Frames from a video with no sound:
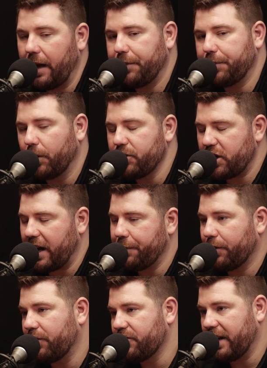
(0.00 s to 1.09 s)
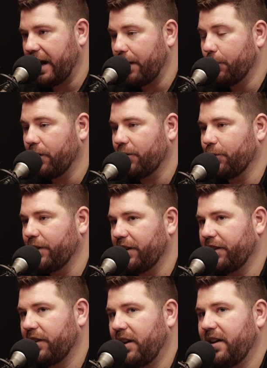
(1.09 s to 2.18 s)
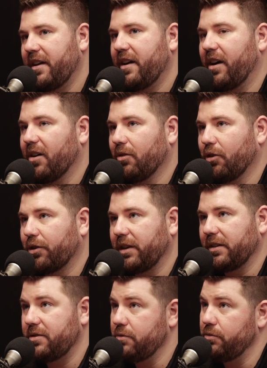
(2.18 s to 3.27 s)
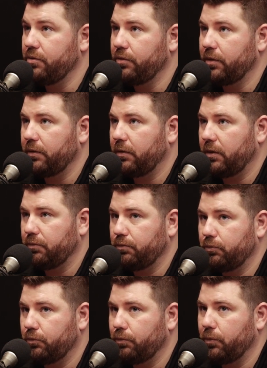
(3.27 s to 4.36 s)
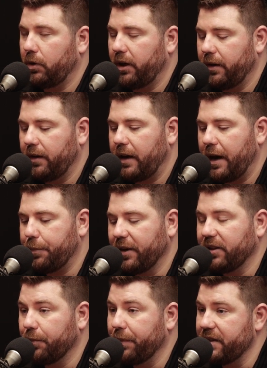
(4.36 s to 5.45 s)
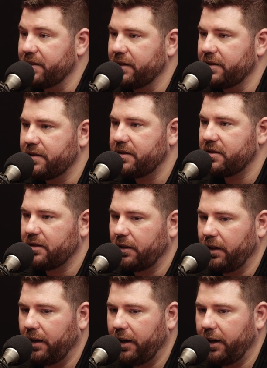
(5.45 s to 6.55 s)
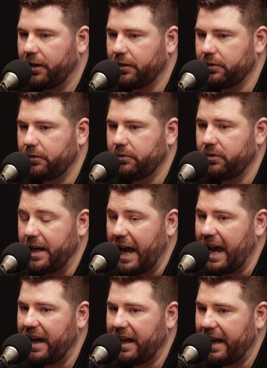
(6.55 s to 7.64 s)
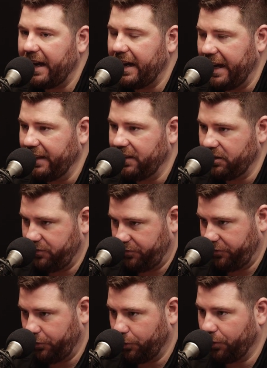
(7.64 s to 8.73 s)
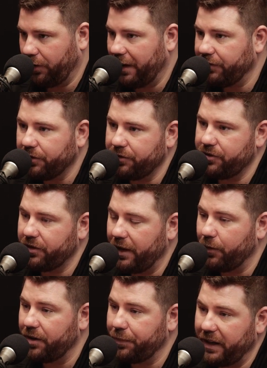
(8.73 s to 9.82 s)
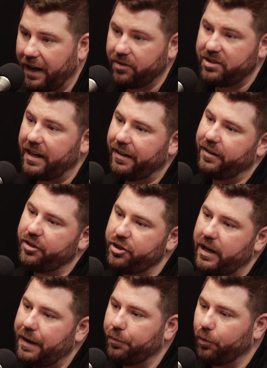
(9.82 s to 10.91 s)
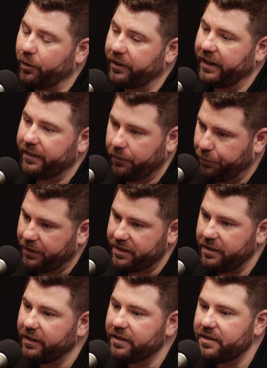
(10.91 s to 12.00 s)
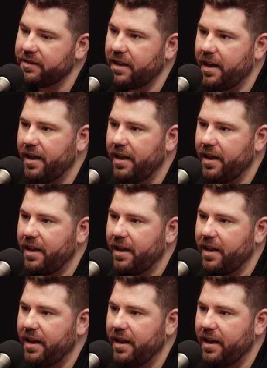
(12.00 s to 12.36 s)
I mean, most shop owners that I work with are looking to operate their business not at this floor level. So they want to be outside of the shop working on the business.